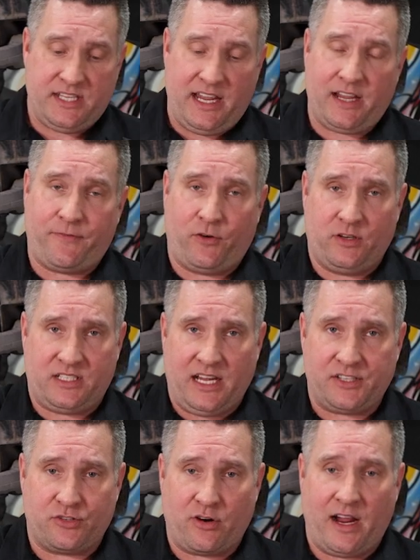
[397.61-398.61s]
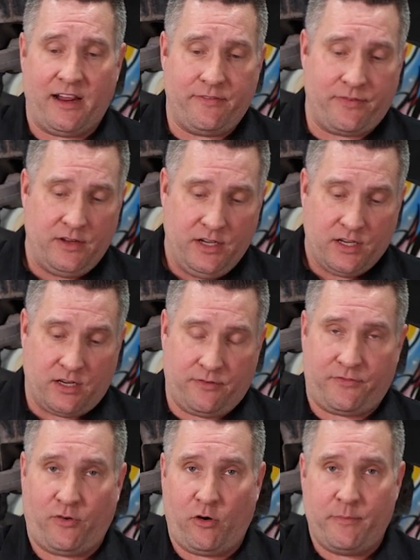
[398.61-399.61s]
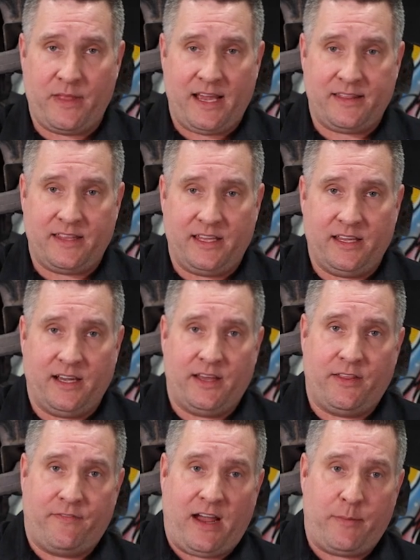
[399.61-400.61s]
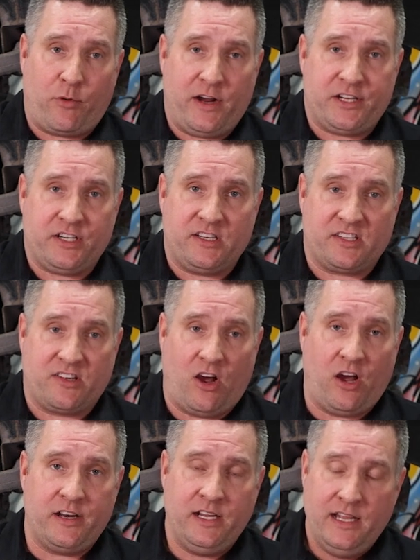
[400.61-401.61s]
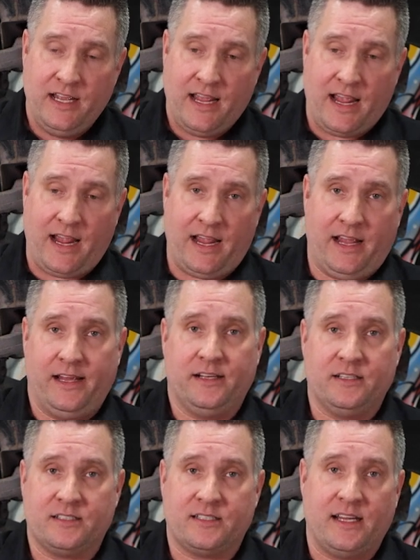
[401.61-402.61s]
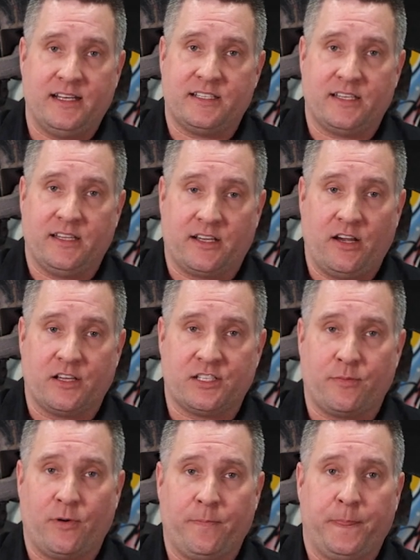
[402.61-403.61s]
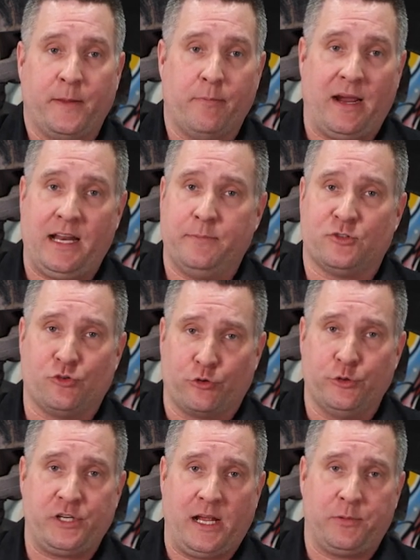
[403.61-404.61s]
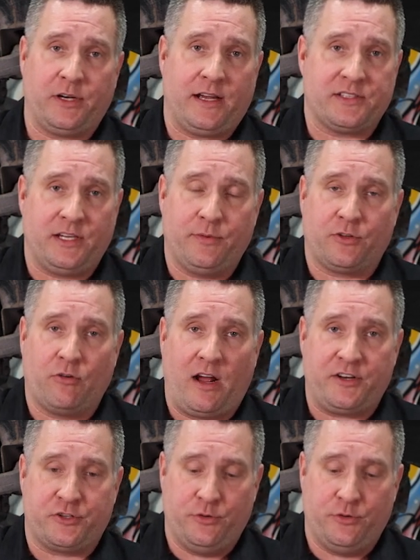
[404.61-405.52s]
take it for a test drive, confirm that the, uh, the vibration's gone, and send it to the customer. My name's Drew Jablonowski with Garage